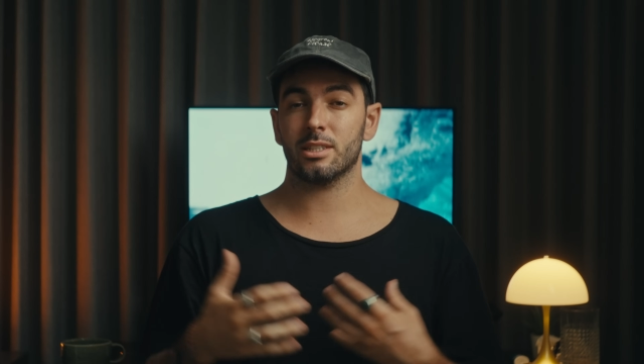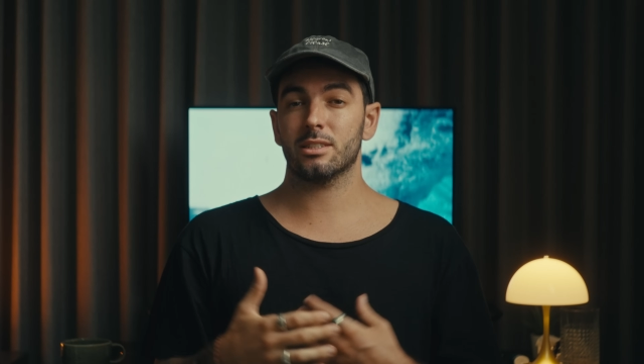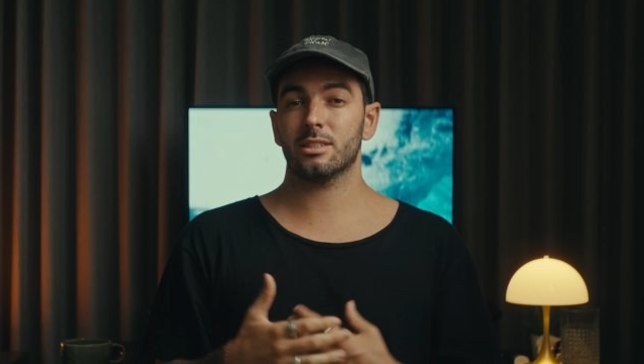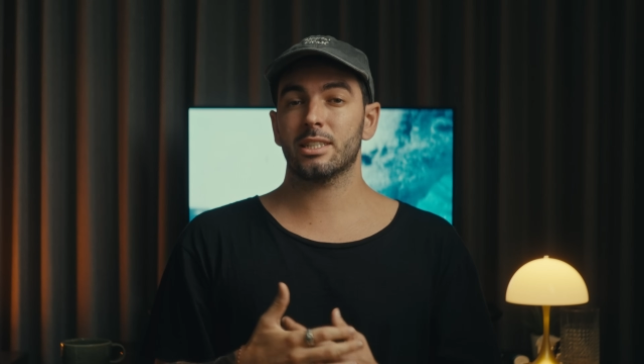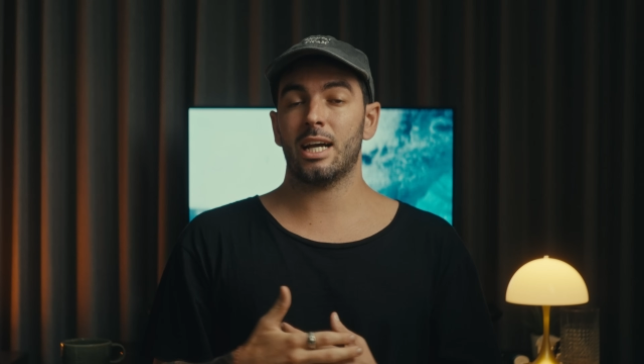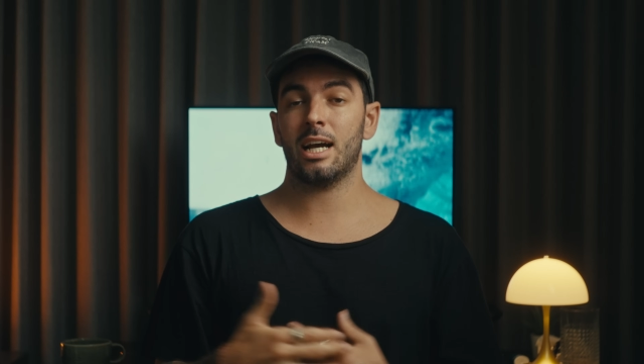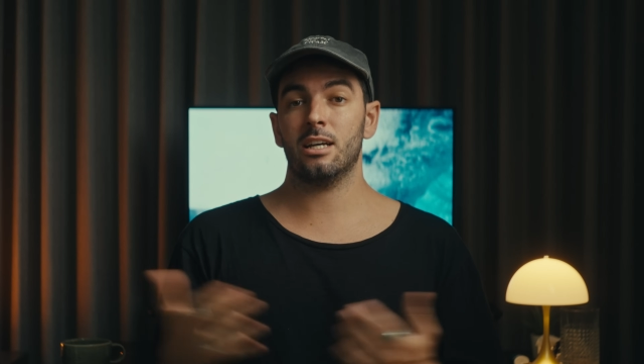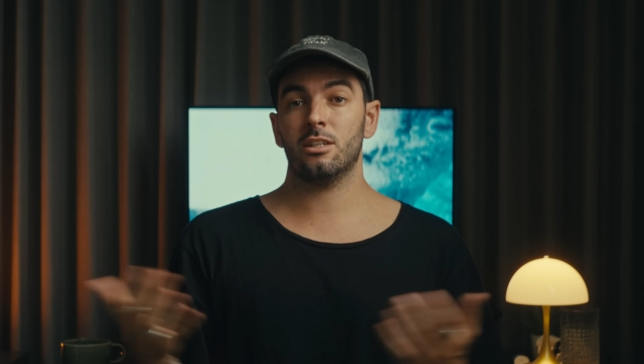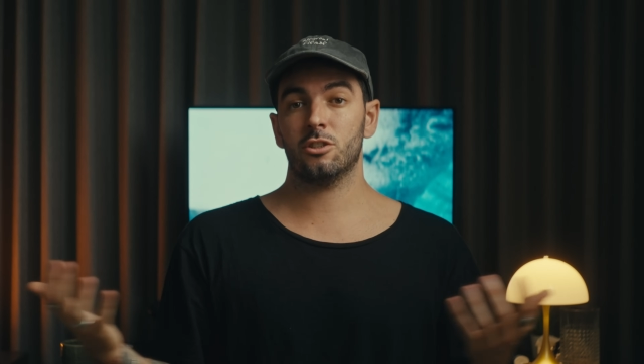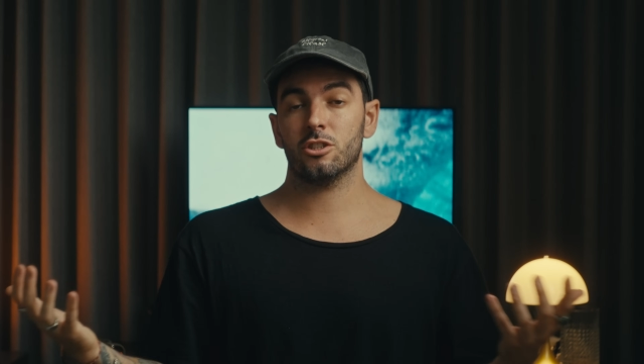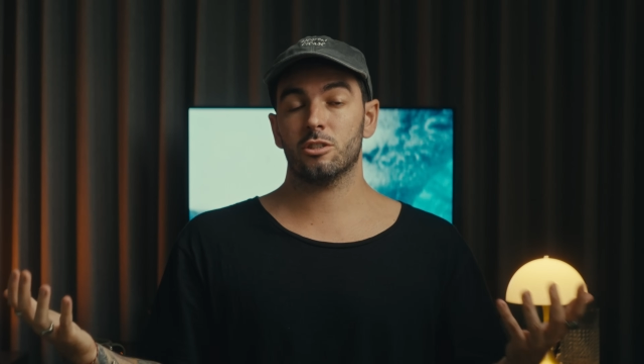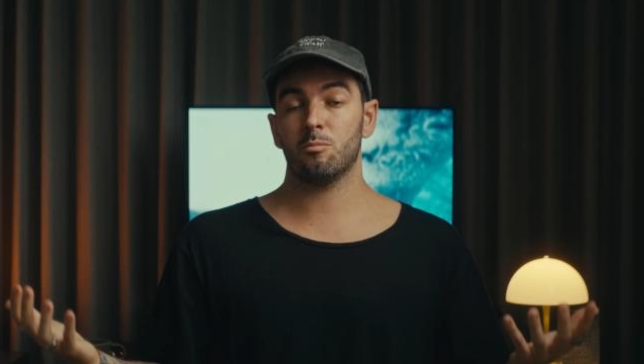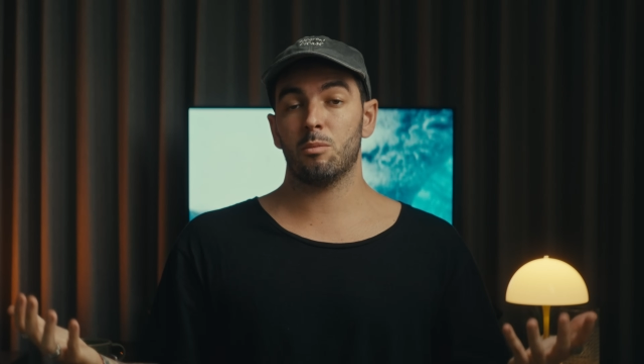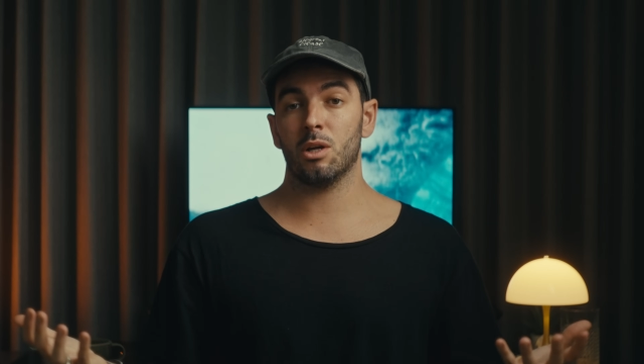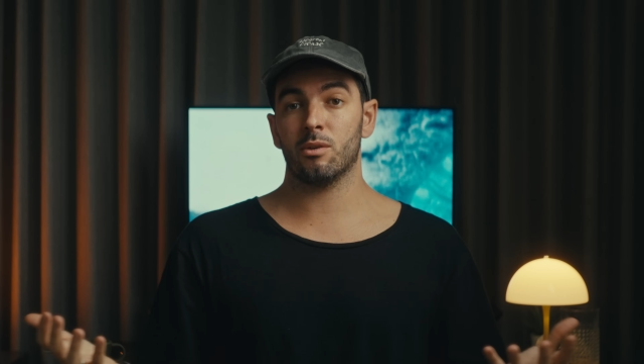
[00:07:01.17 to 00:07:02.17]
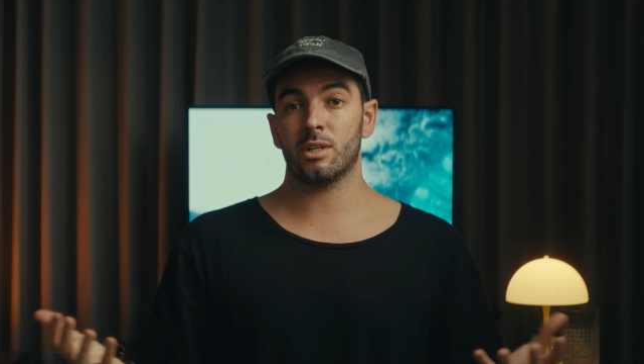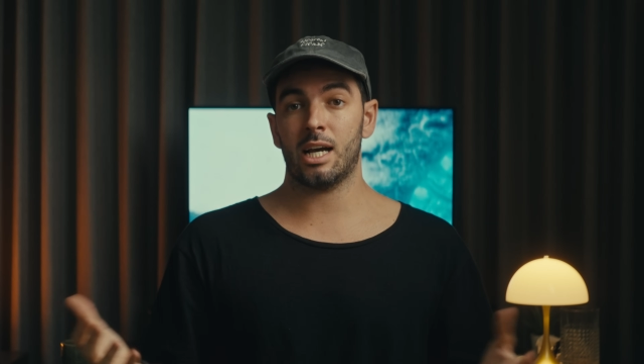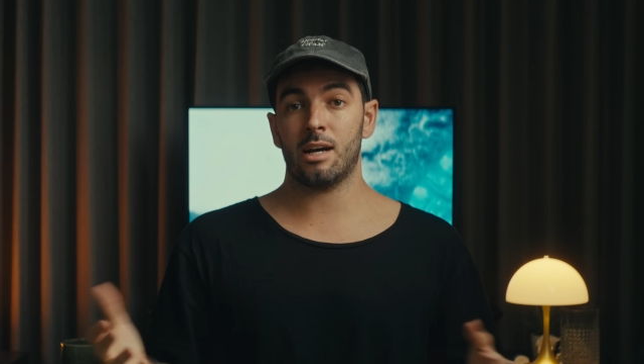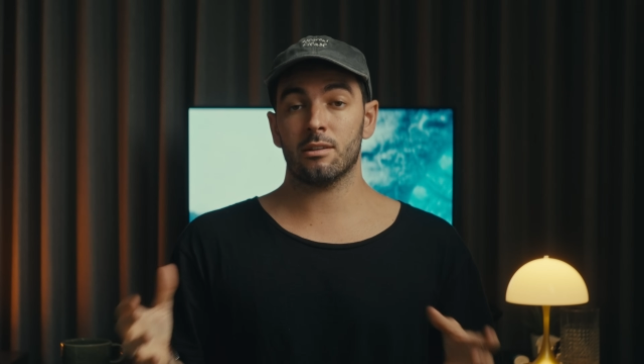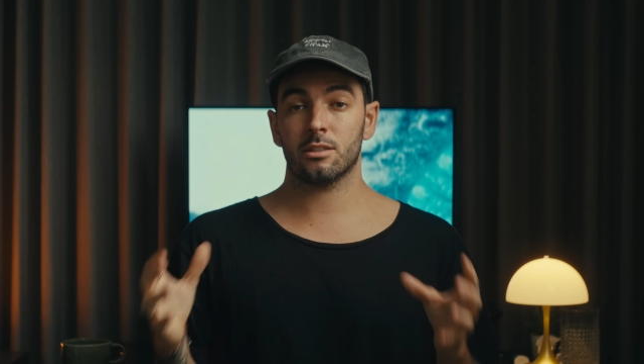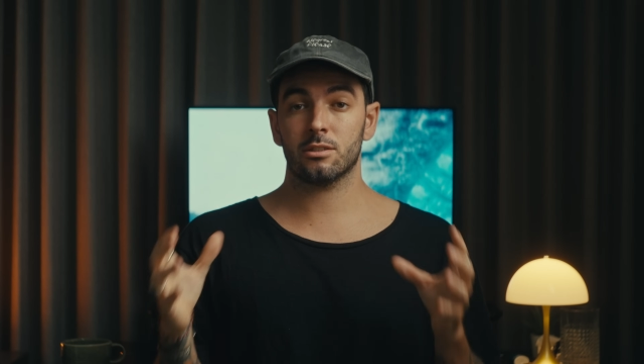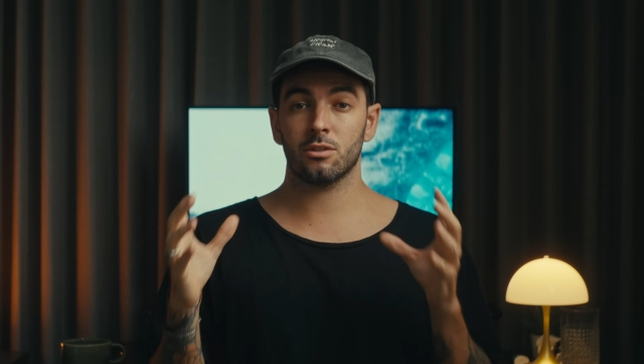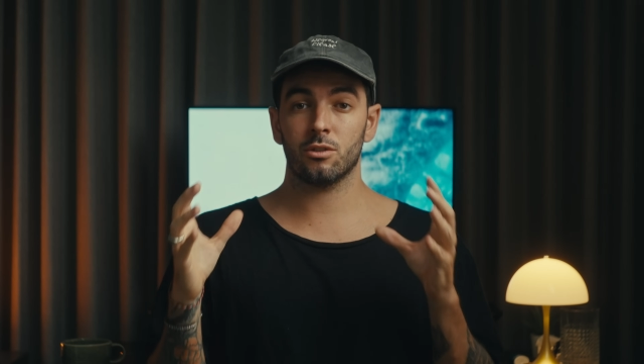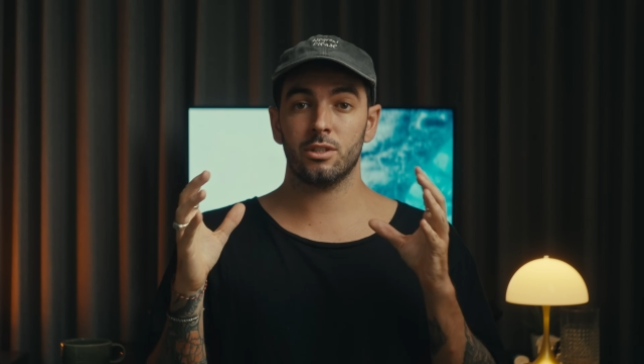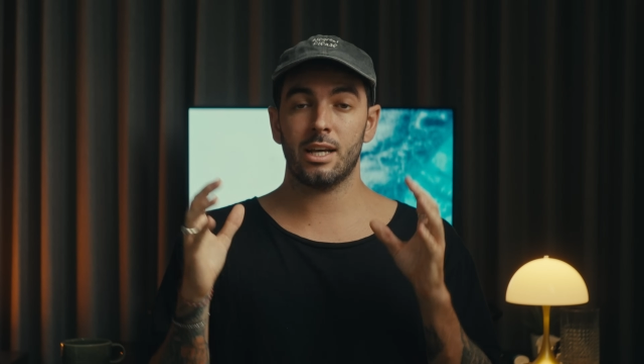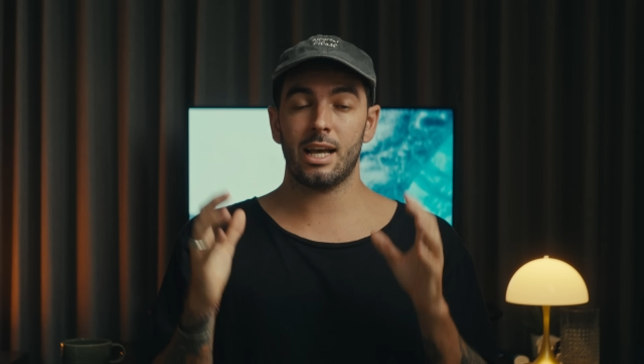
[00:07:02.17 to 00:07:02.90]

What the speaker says: sky is just blown out. So you